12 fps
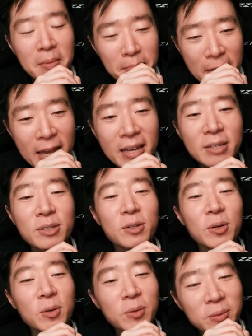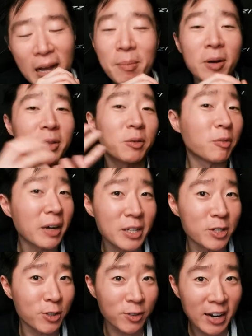Man, so I'm on the
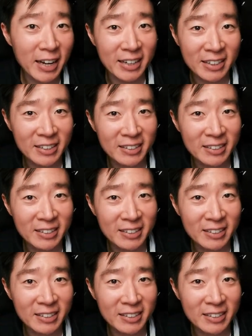right track,